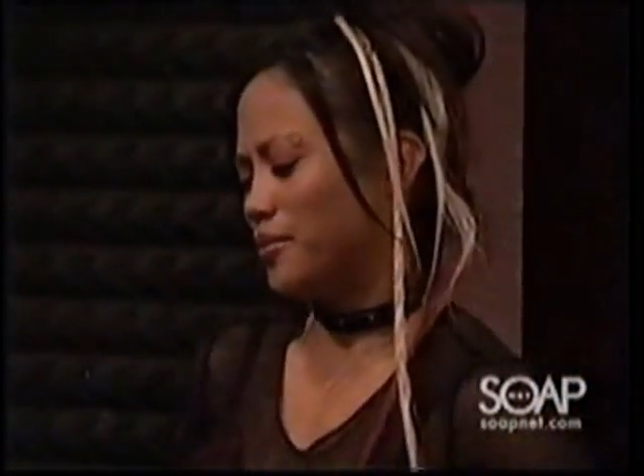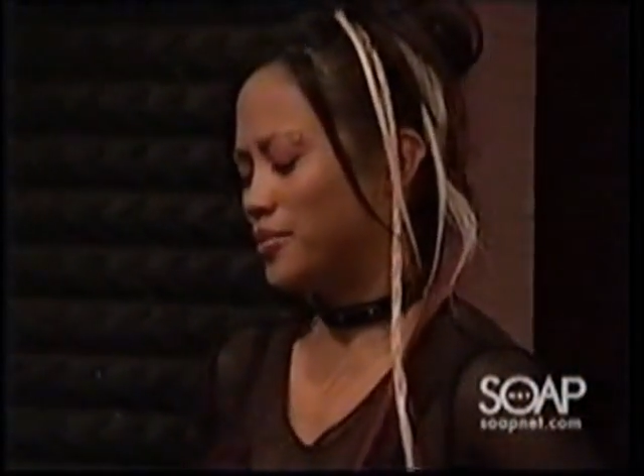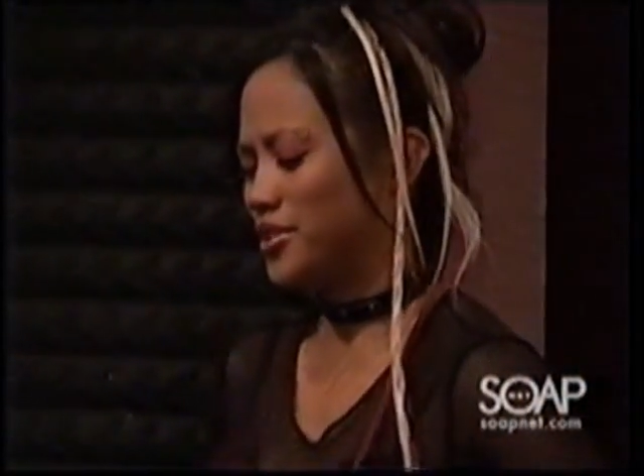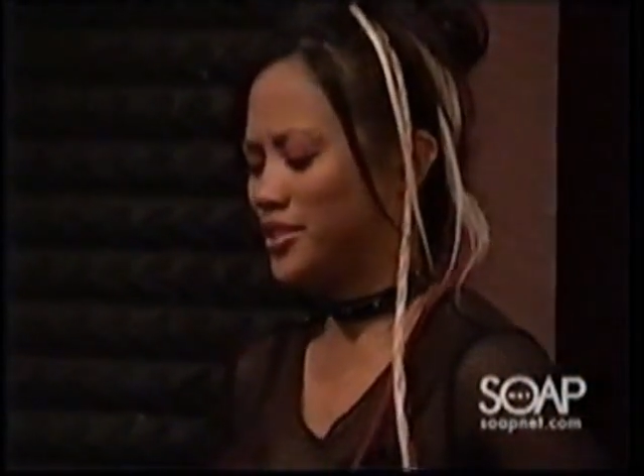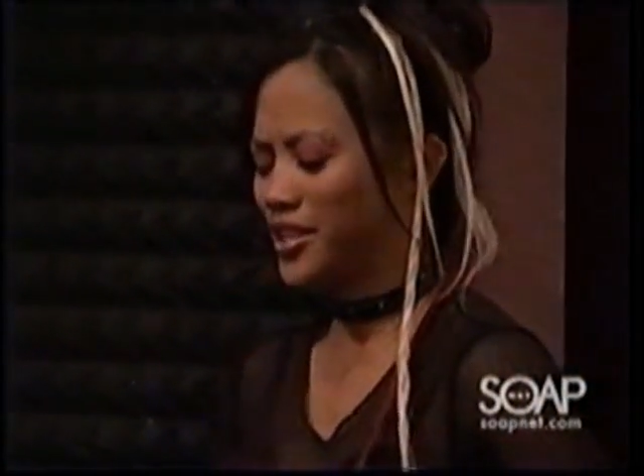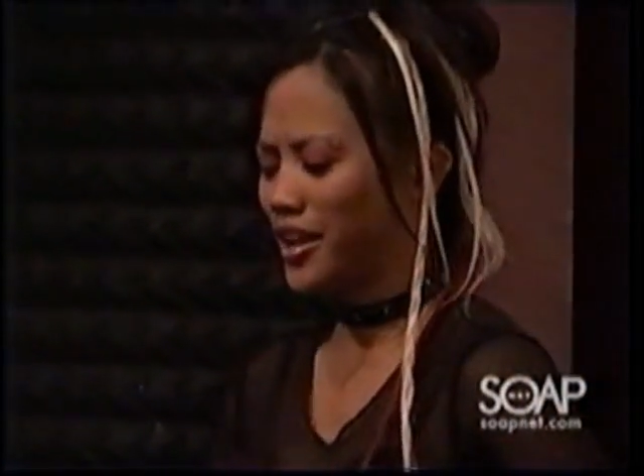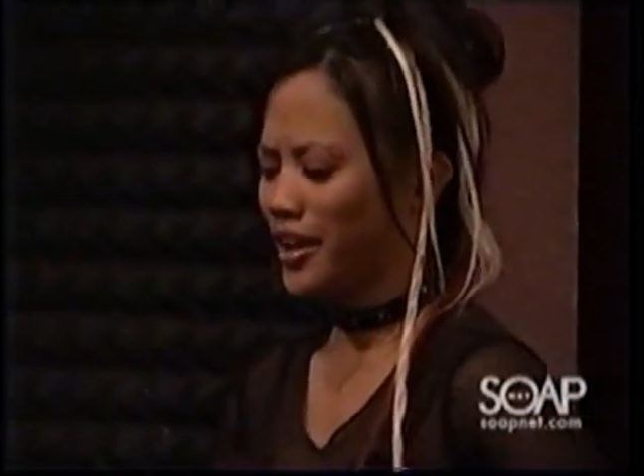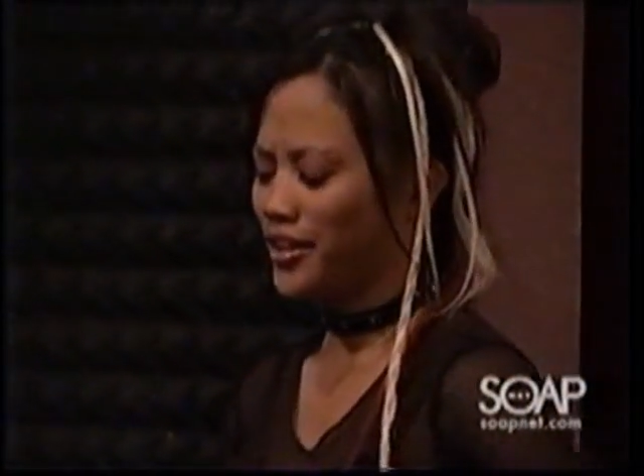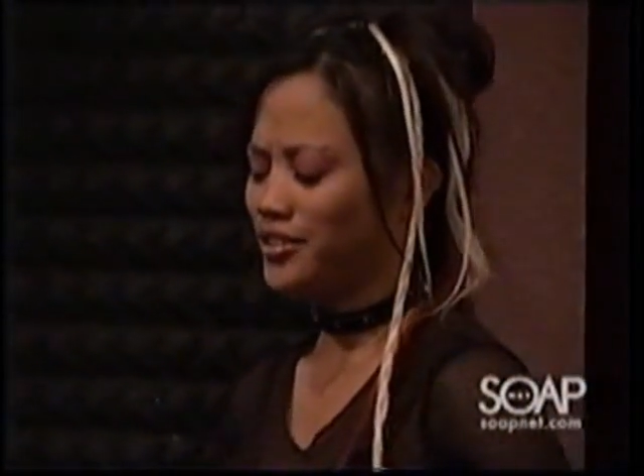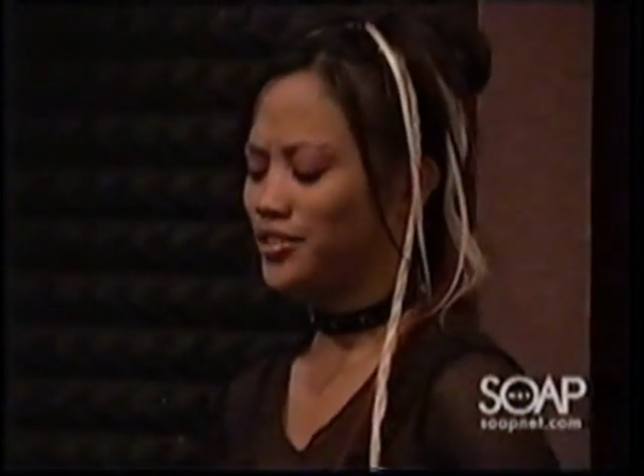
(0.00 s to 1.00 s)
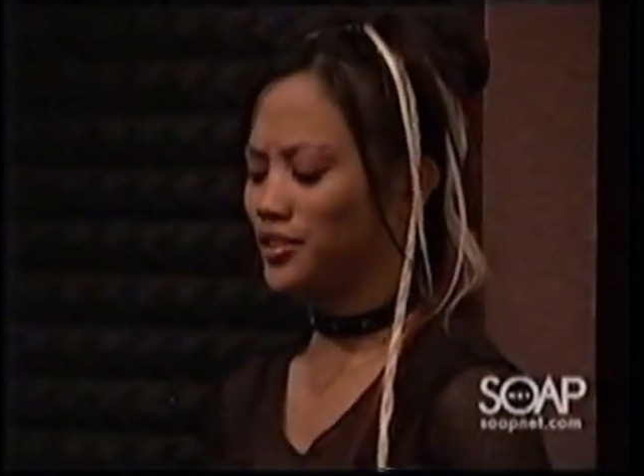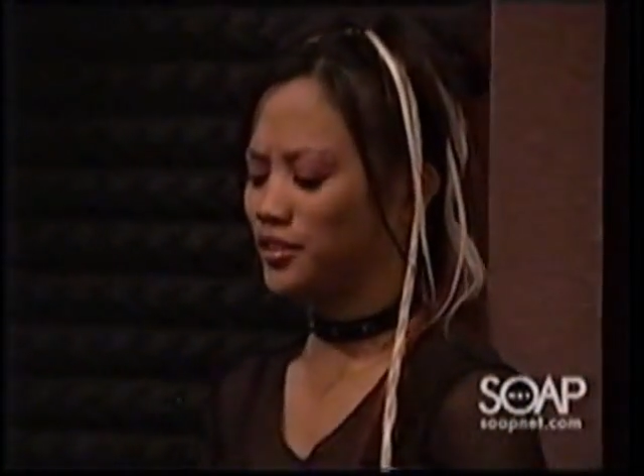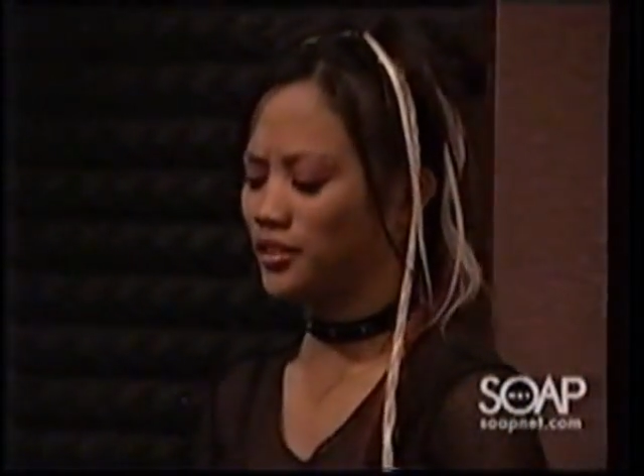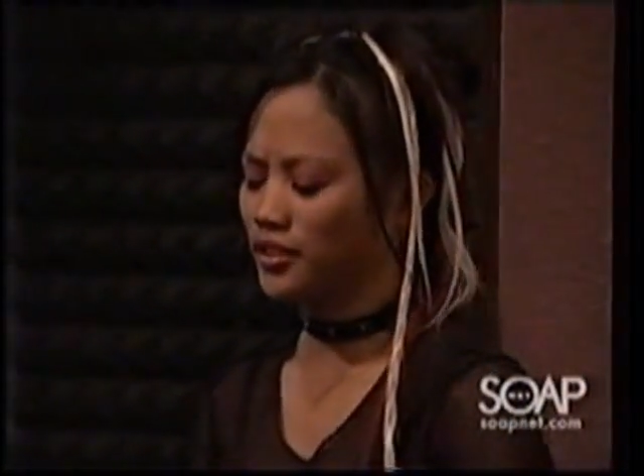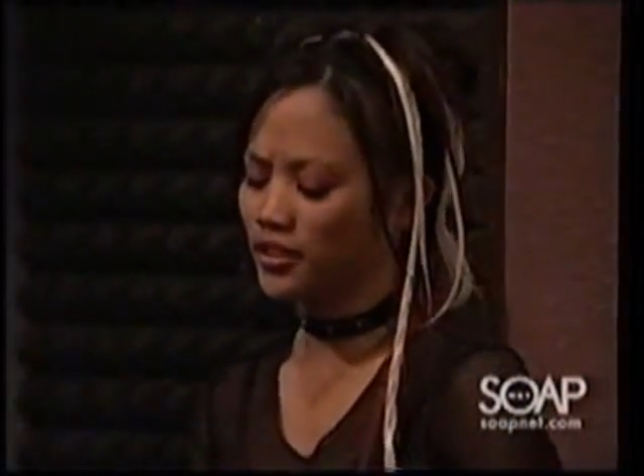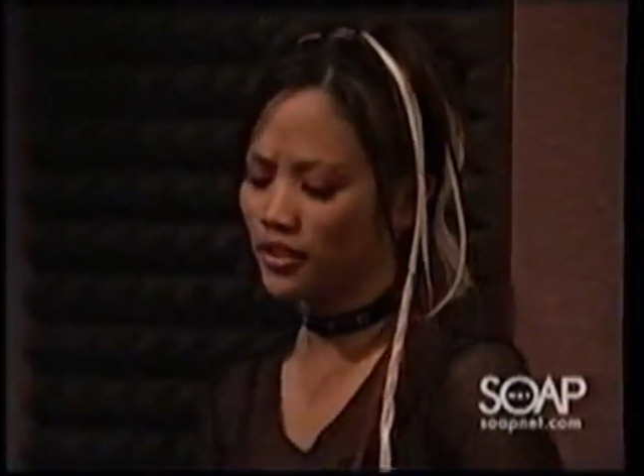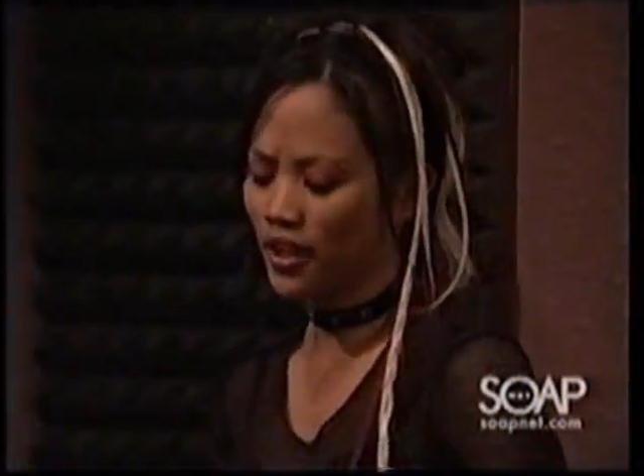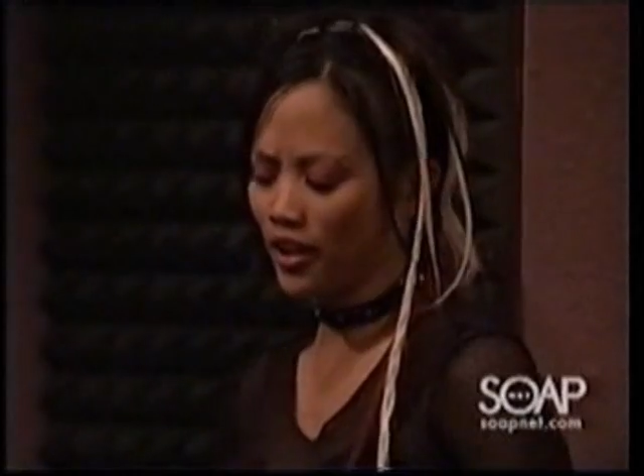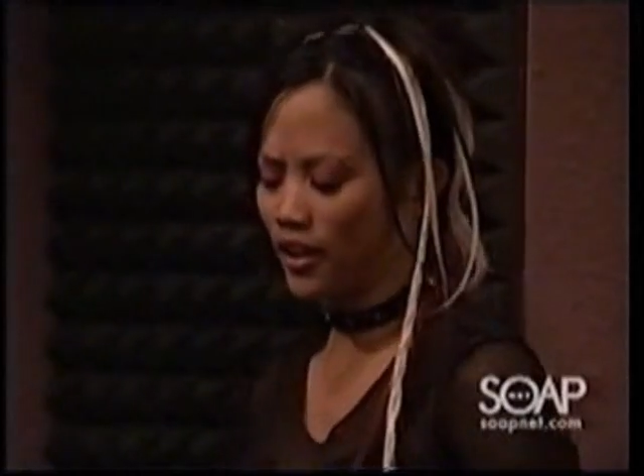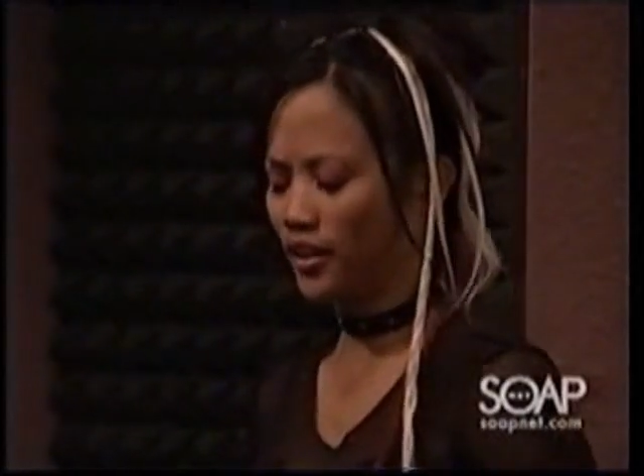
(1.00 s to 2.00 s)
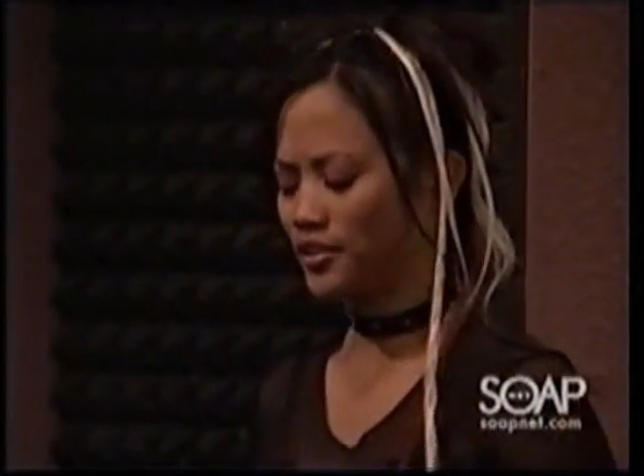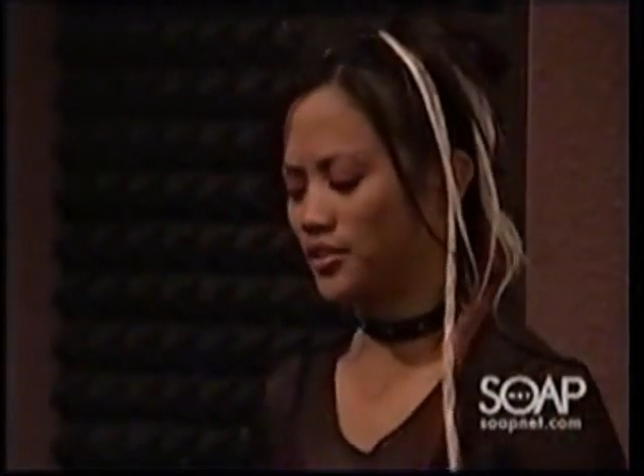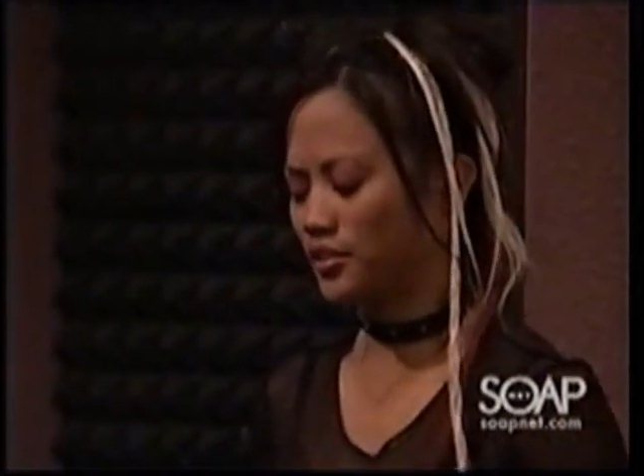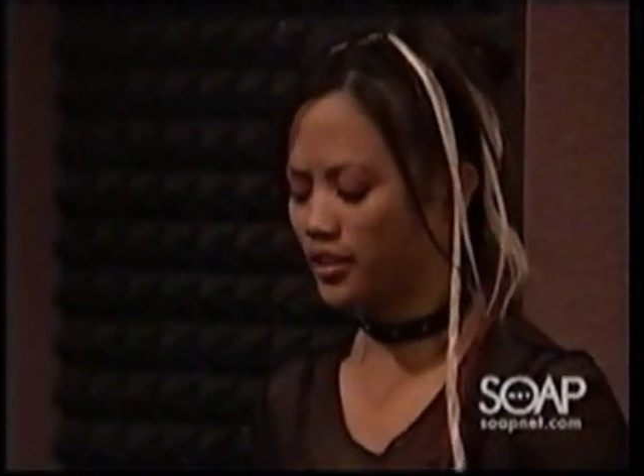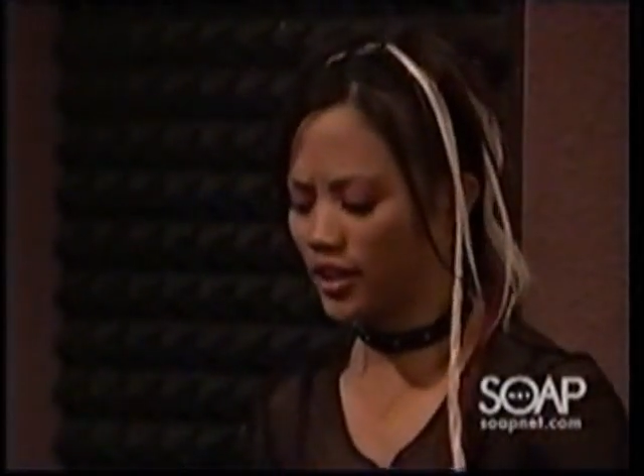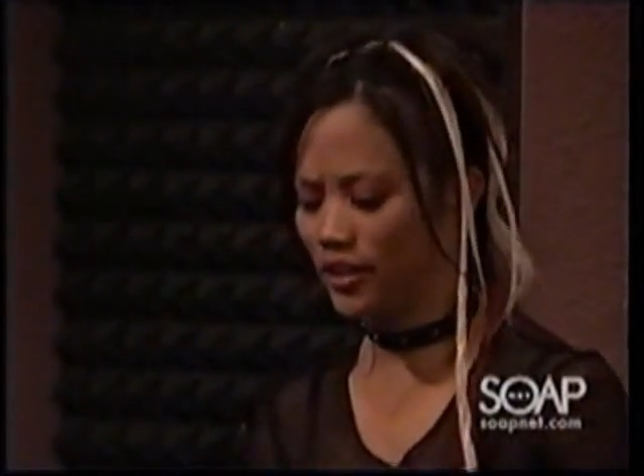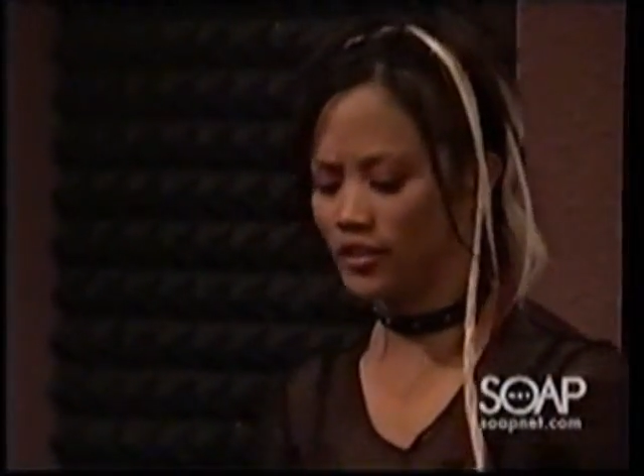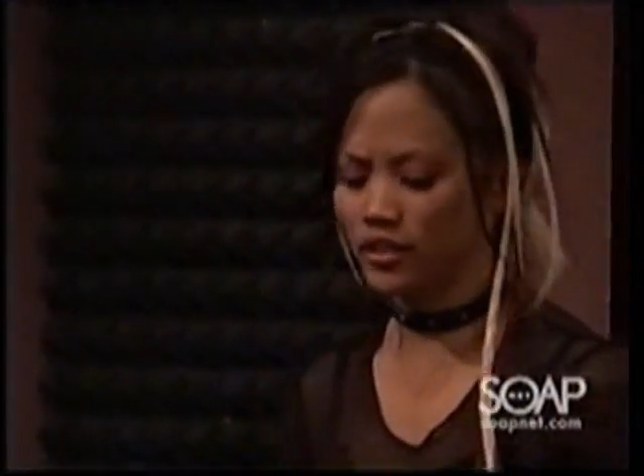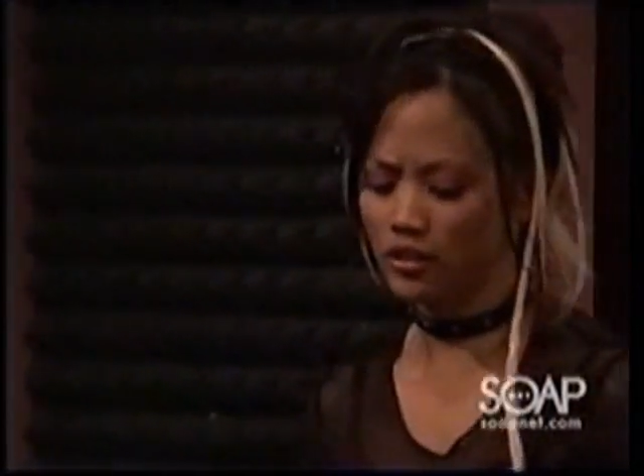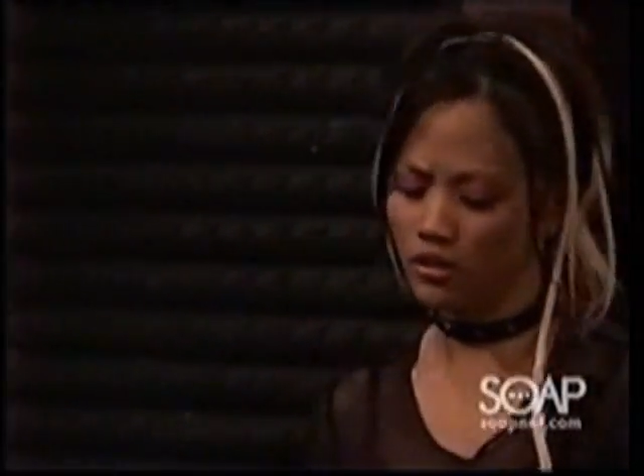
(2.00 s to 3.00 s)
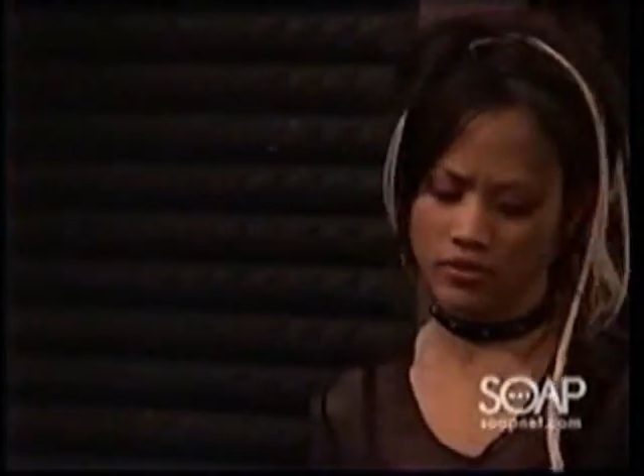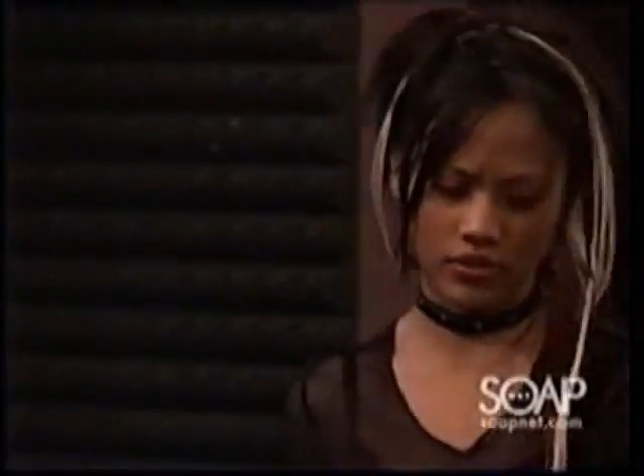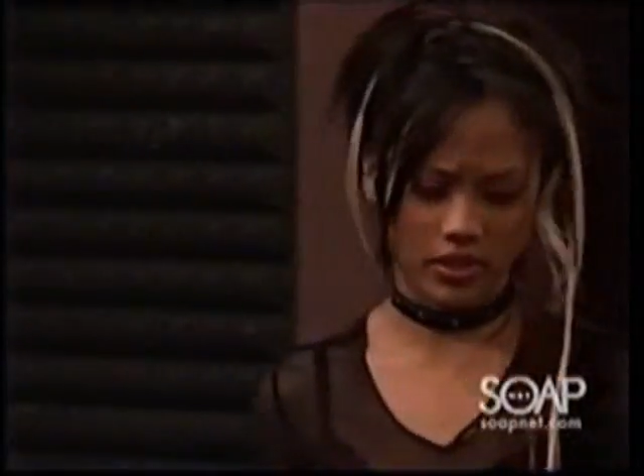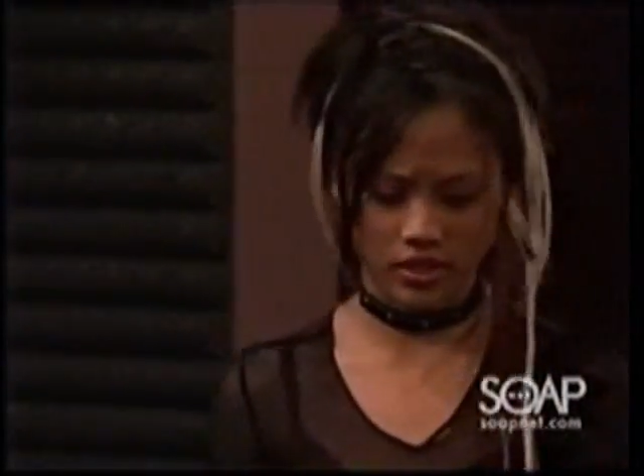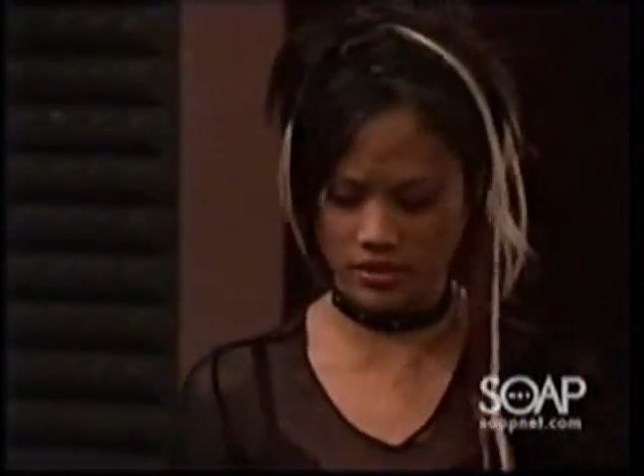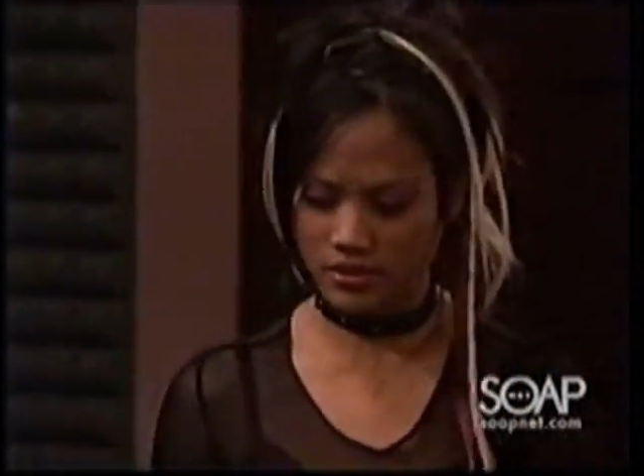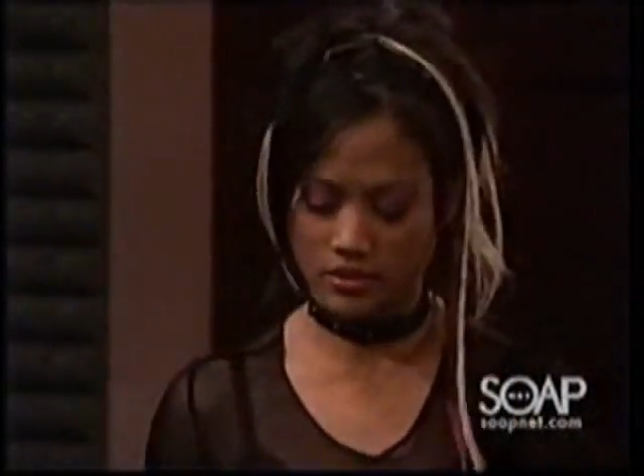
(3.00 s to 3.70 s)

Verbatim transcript: I'm just saying I still, I still can't get over it